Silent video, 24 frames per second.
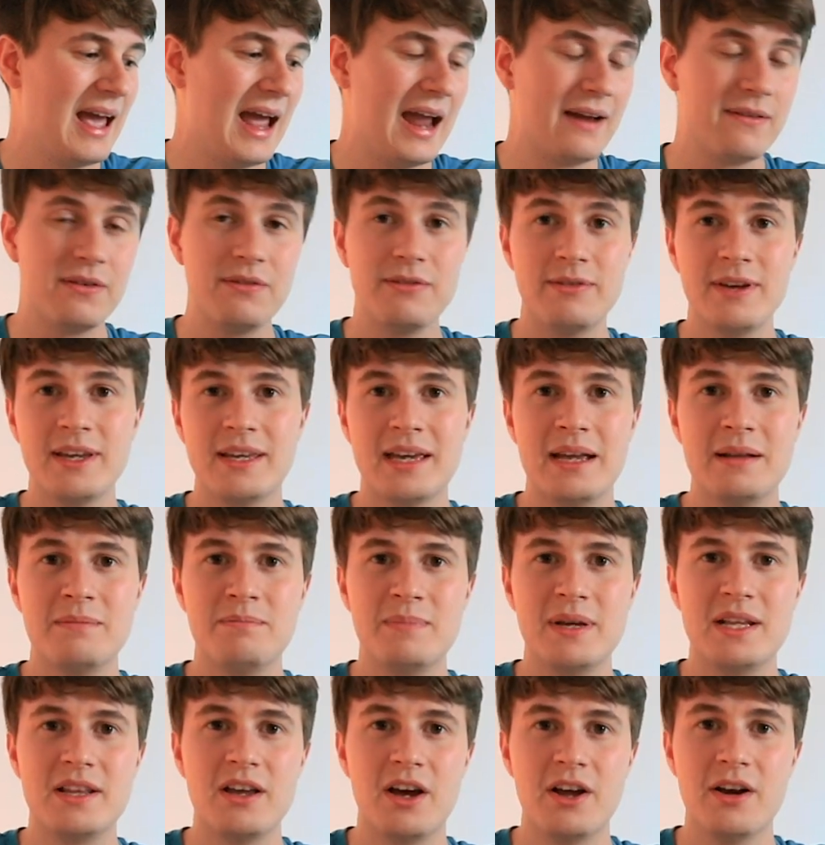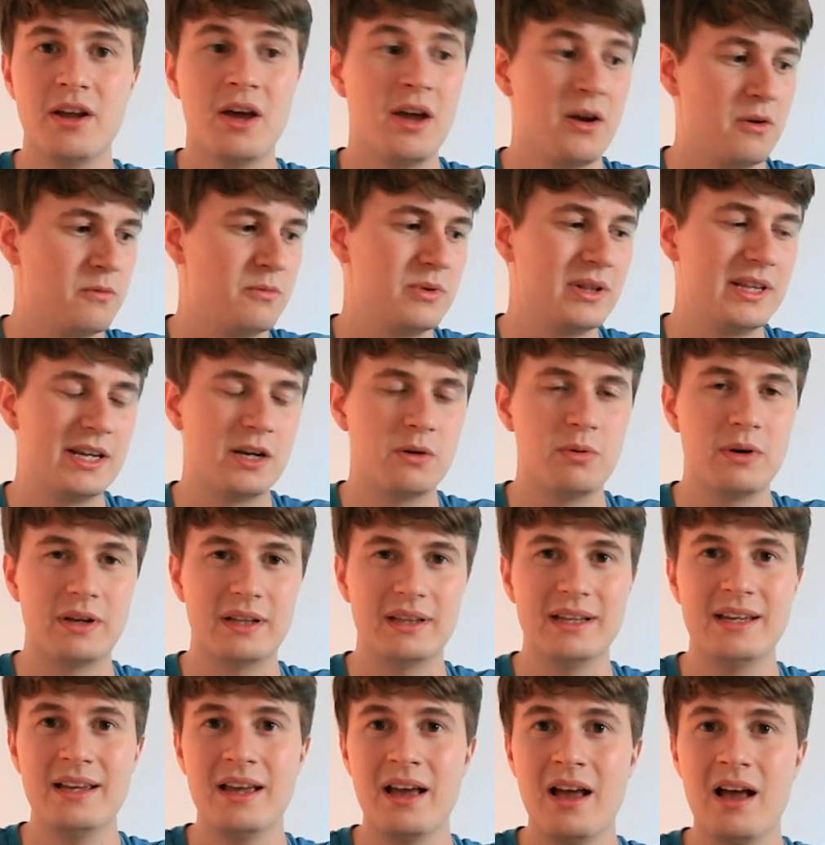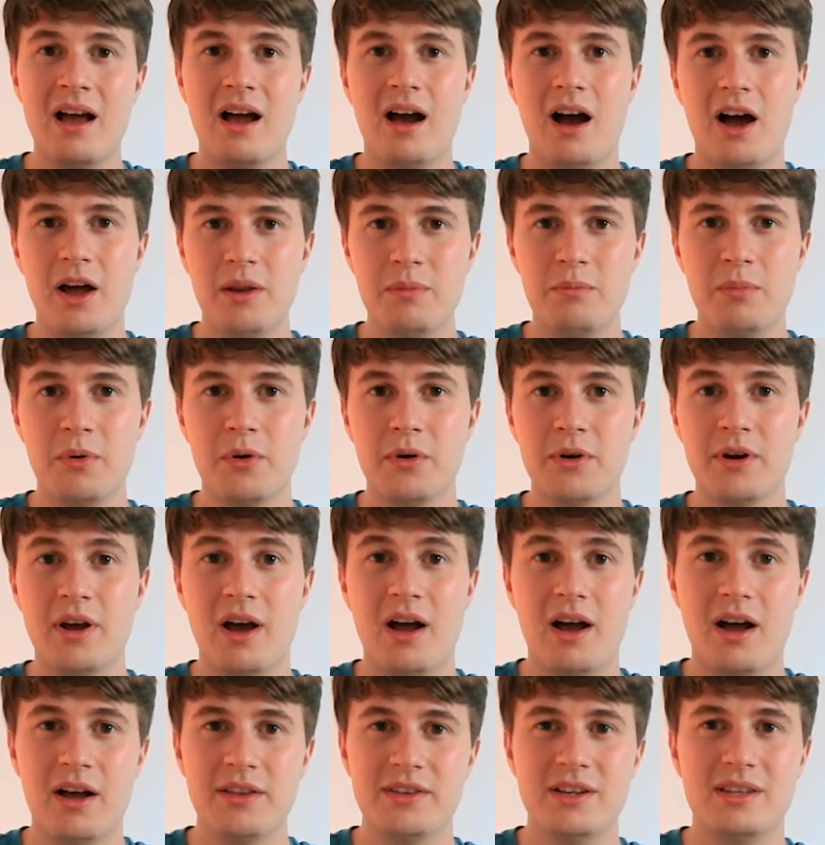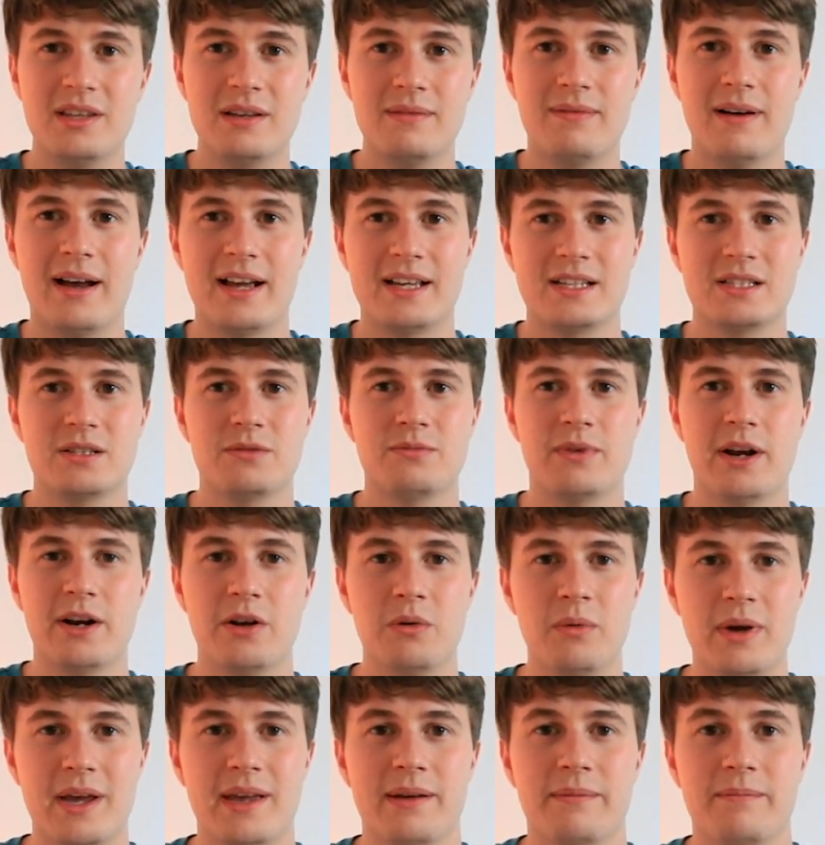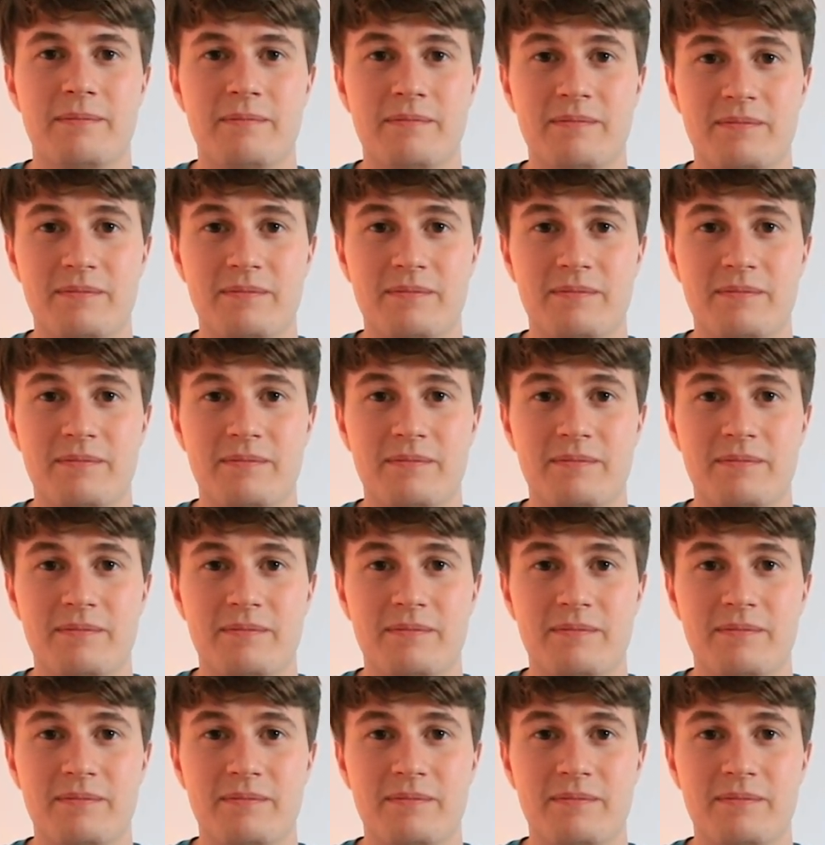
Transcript: Everything can be done really quickly on board on the device right away.